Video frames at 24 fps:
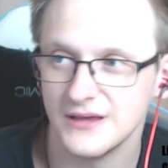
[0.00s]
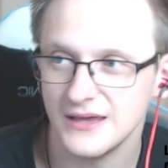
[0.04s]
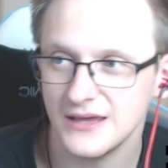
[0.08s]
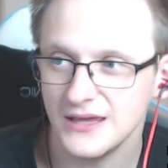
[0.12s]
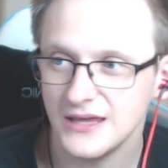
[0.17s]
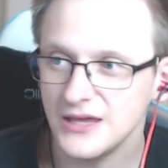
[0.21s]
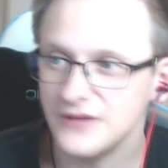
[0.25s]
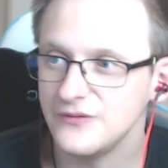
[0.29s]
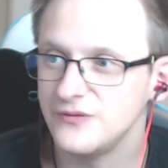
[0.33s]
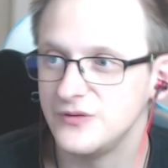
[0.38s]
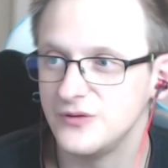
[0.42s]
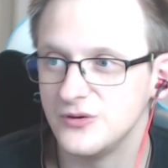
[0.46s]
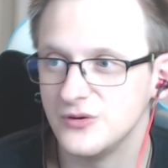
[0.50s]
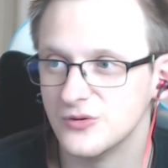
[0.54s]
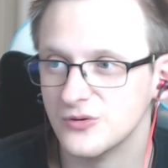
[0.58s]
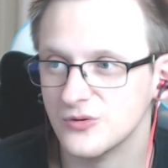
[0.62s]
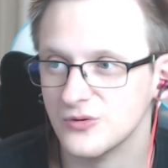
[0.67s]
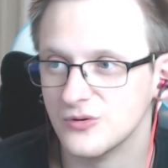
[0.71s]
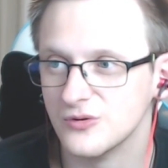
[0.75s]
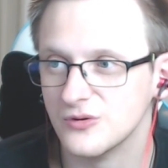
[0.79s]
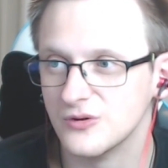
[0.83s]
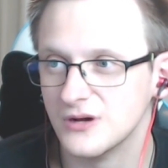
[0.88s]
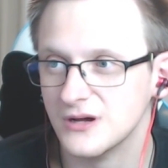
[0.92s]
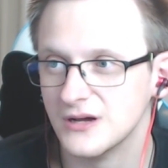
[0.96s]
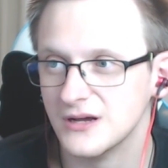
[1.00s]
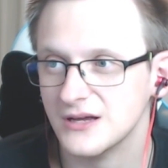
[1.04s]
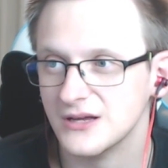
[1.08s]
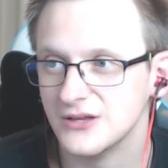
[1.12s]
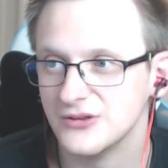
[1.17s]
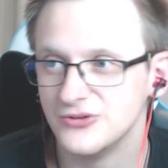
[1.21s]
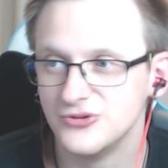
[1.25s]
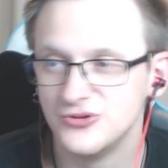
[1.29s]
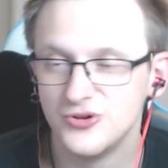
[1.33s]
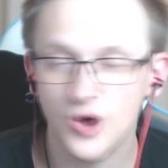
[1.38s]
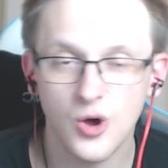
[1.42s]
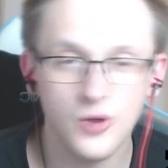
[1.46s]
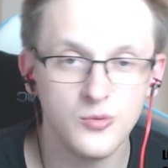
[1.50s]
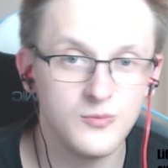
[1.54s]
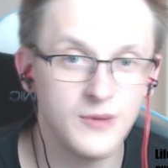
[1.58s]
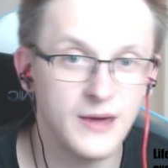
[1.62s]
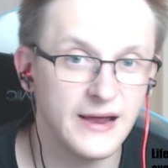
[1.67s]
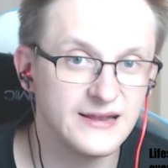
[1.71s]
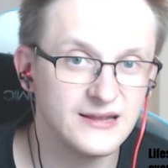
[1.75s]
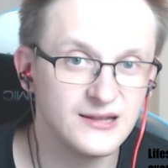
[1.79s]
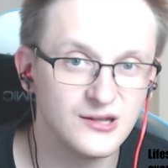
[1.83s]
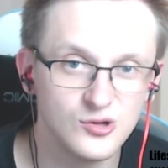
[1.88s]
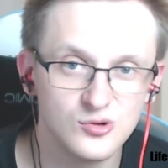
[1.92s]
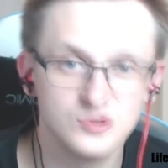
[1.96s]
If you don't
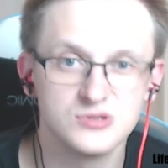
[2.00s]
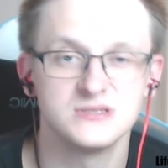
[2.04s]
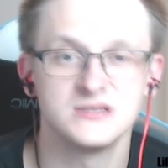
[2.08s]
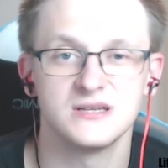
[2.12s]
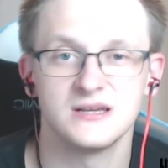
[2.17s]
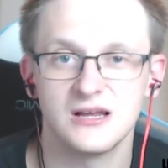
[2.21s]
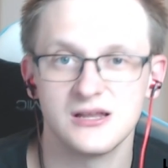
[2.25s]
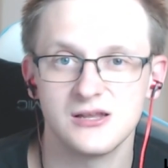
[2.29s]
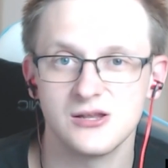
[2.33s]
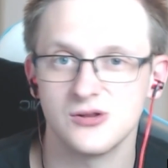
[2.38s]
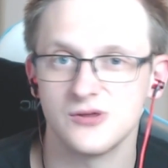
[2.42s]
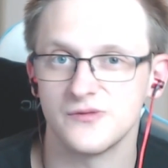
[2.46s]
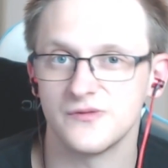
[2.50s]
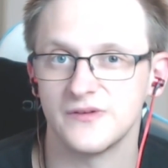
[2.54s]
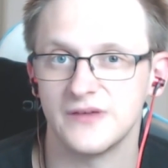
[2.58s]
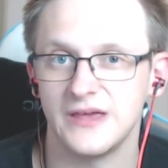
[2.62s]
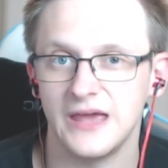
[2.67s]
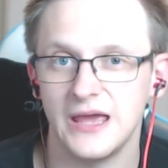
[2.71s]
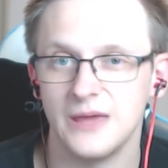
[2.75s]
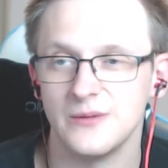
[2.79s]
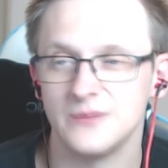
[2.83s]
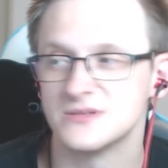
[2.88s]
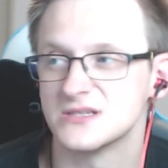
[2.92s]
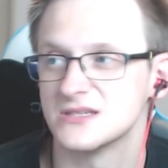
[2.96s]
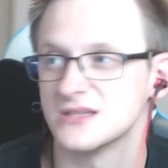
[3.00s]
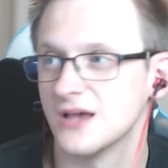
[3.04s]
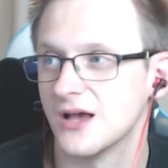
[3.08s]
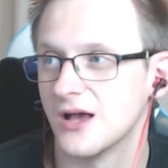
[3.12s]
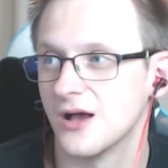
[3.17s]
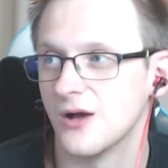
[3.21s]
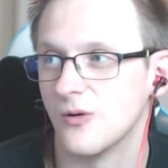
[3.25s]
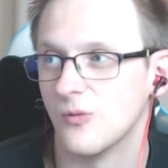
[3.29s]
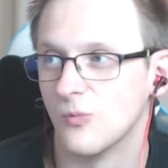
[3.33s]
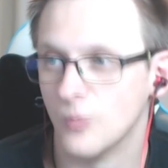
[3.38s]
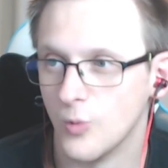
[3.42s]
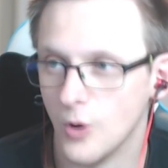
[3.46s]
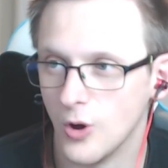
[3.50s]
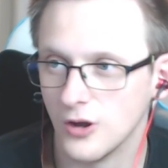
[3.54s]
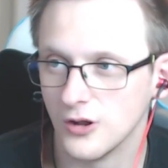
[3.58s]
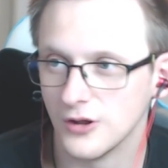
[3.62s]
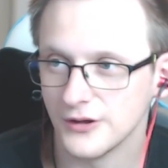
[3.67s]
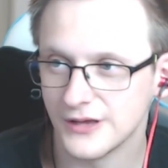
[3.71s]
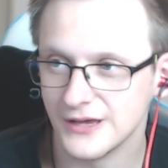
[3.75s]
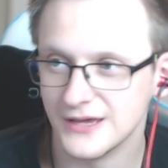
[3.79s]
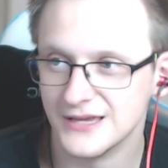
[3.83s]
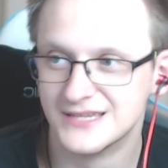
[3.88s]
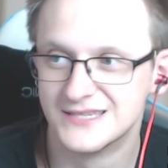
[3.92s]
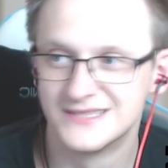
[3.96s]
mind losing a lot of games, Warlock
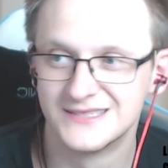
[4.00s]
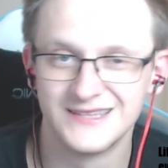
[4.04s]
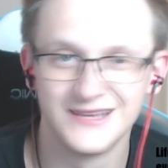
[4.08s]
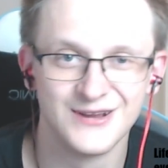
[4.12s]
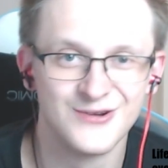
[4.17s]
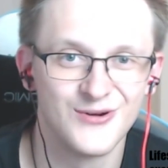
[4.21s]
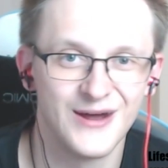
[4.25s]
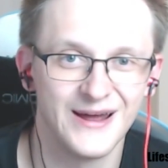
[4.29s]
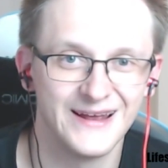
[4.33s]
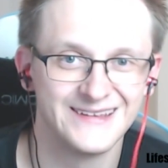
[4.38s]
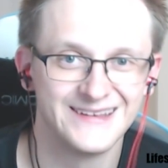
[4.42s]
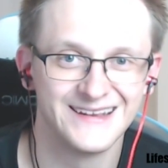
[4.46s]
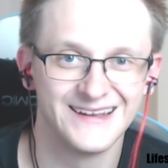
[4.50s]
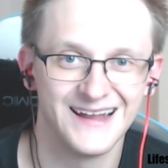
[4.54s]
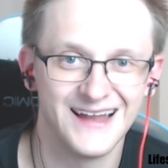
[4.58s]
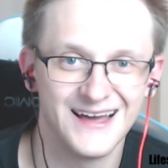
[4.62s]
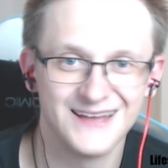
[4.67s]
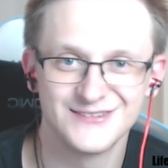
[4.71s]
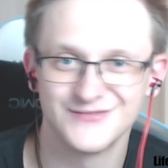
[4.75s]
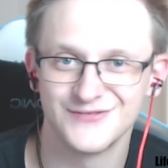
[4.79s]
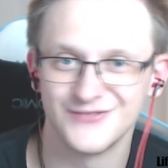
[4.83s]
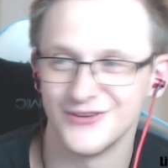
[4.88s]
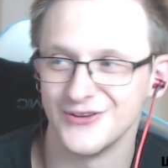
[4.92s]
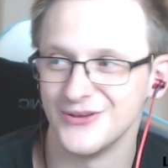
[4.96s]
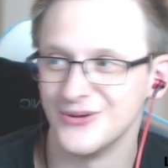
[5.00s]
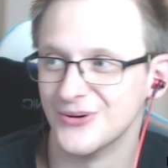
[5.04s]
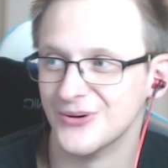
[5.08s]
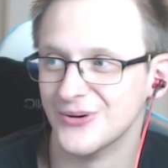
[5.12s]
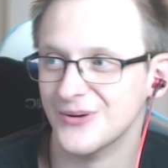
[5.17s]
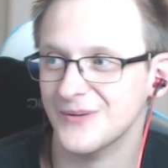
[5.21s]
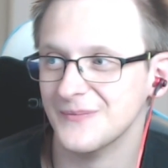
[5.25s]
is the right class for you.